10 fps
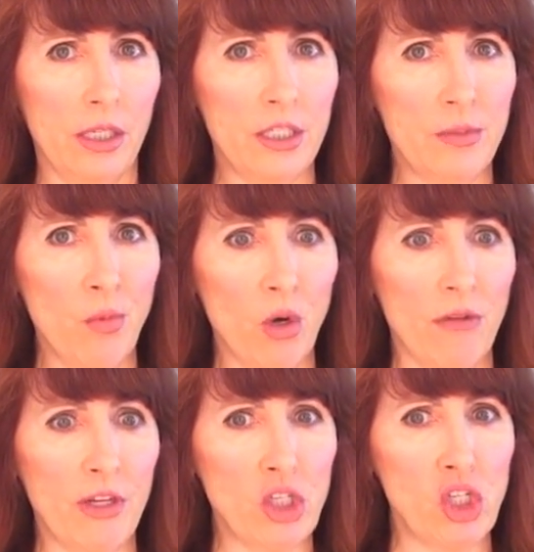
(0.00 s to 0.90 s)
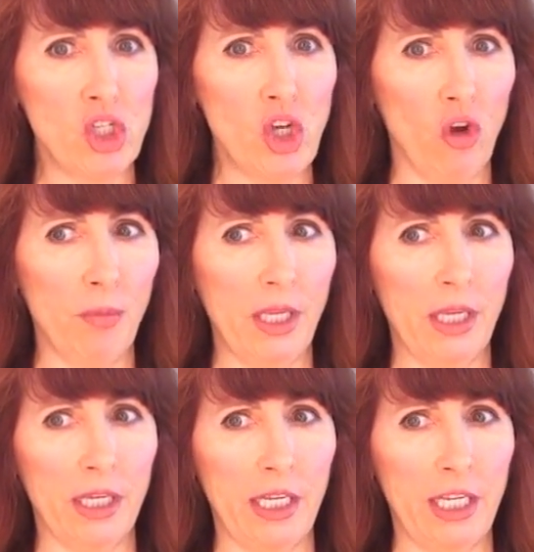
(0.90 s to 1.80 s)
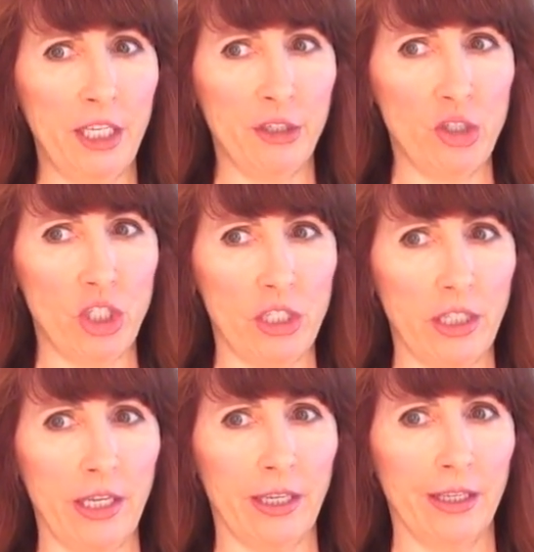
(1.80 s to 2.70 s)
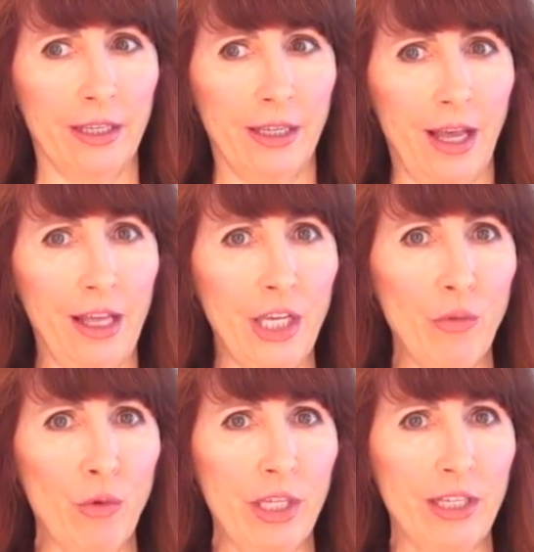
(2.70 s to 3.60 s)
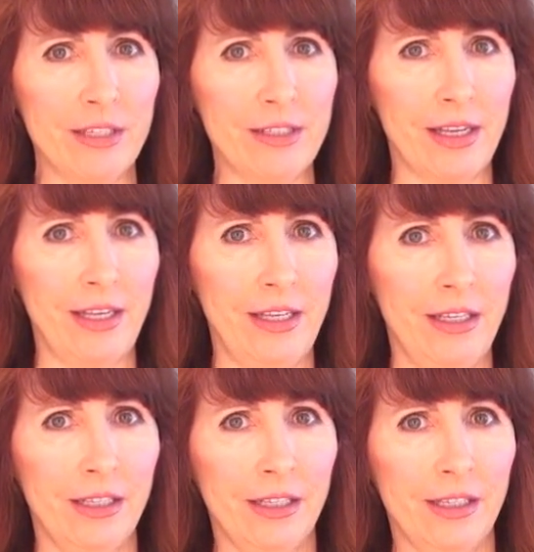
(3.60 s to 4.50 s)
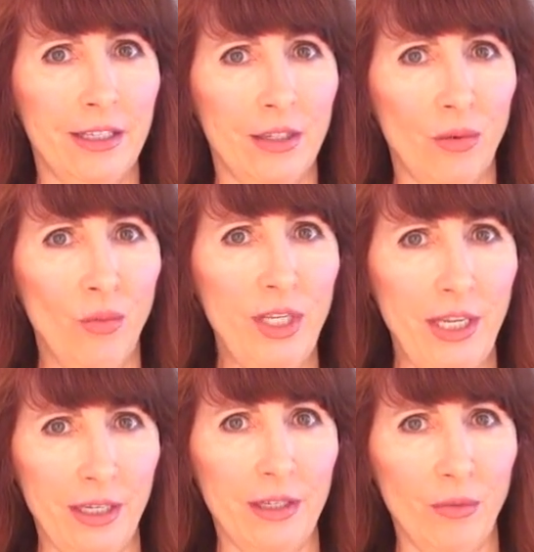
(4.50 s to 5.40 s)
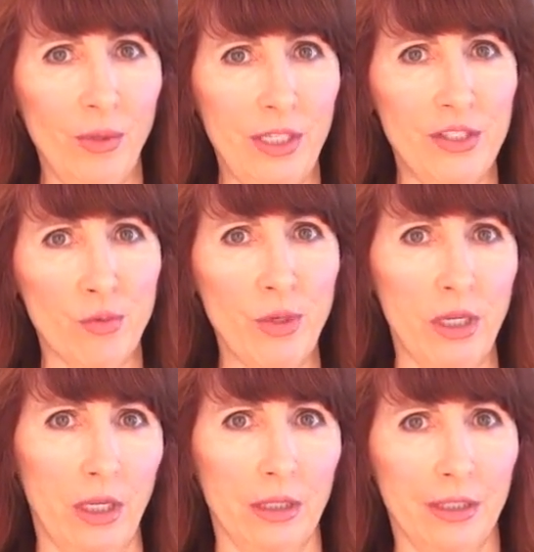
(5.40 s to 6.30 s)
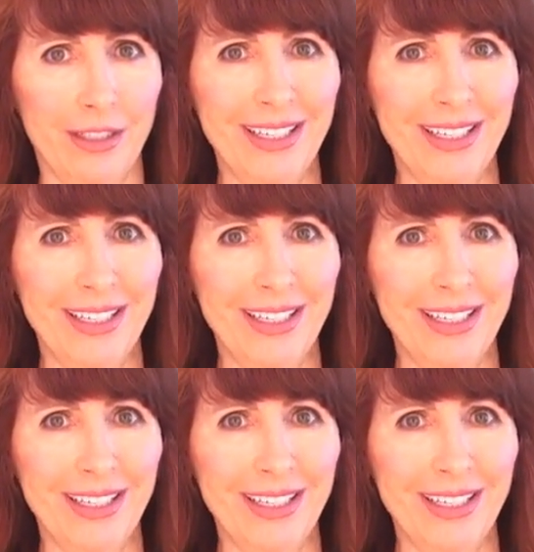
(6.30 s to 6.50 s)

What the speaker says: It's more of a show me kind of energy. Like, I'll get really excited when it's real.